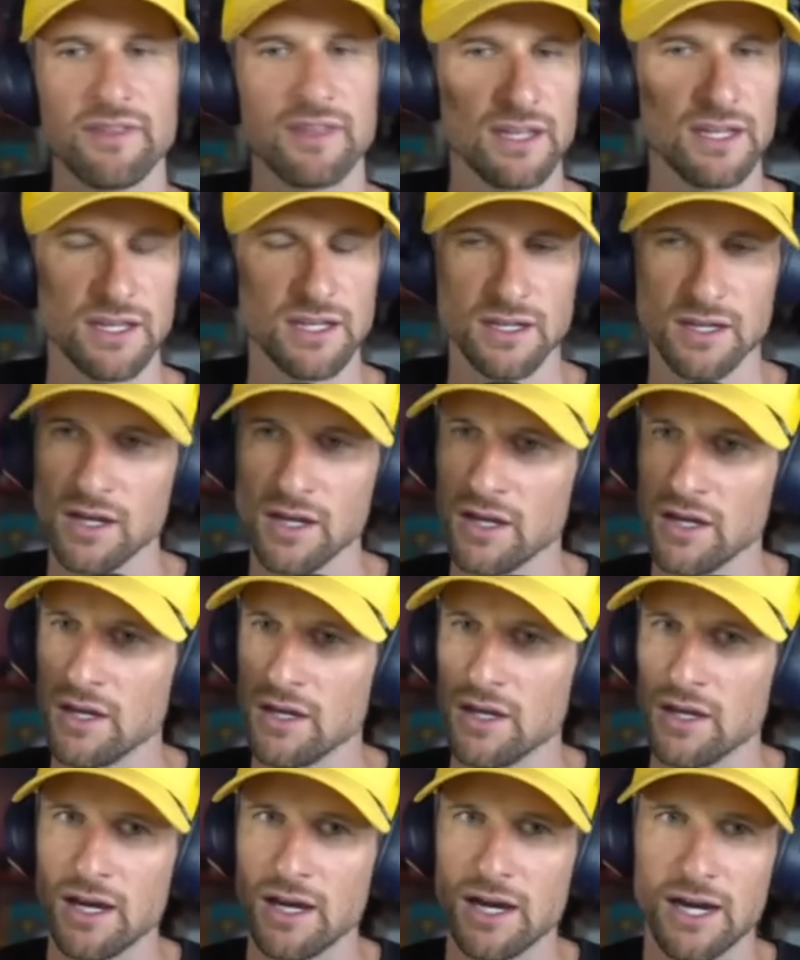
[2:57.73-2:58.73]
the
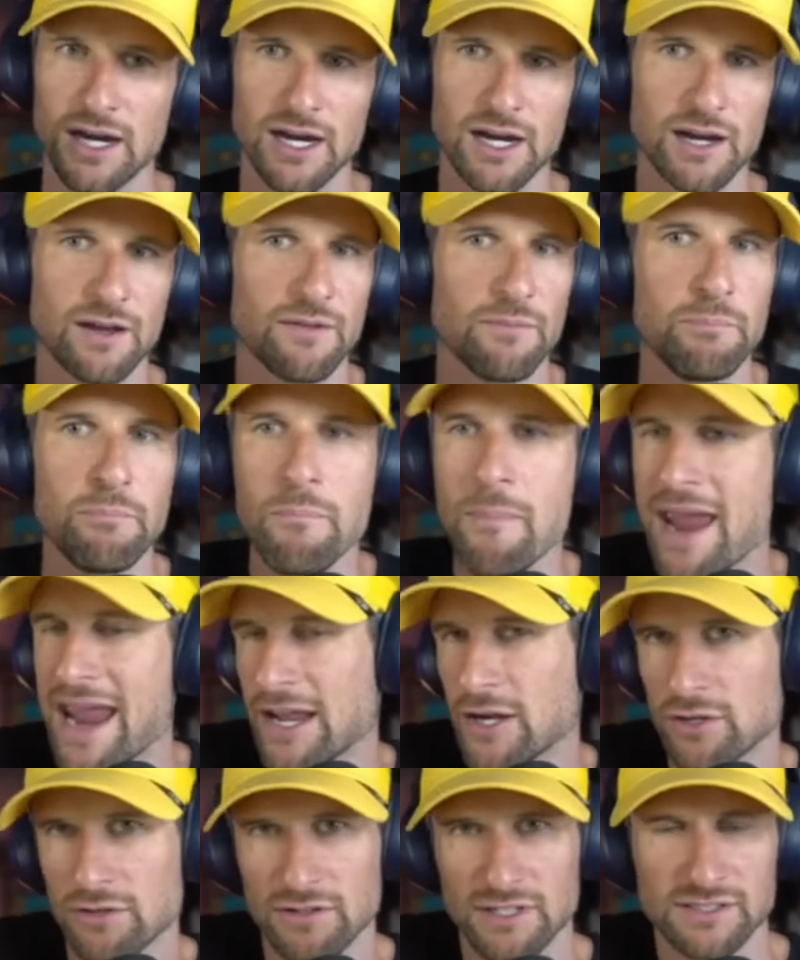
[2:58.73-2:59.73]
uh,
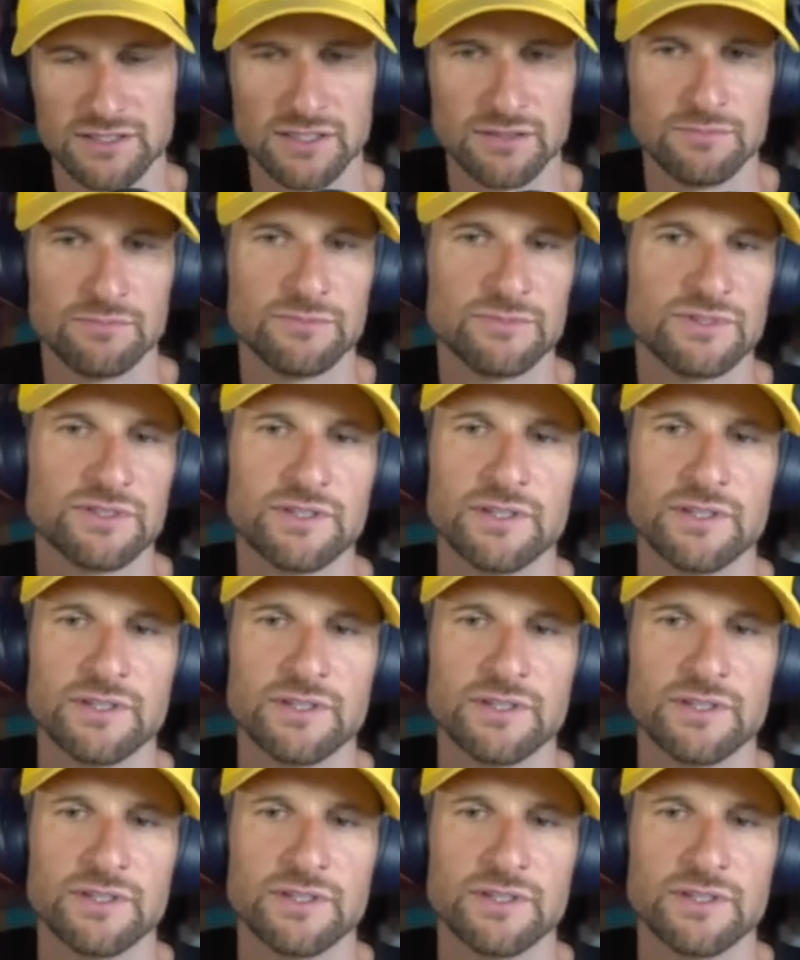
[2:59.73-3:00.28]
mannerisms,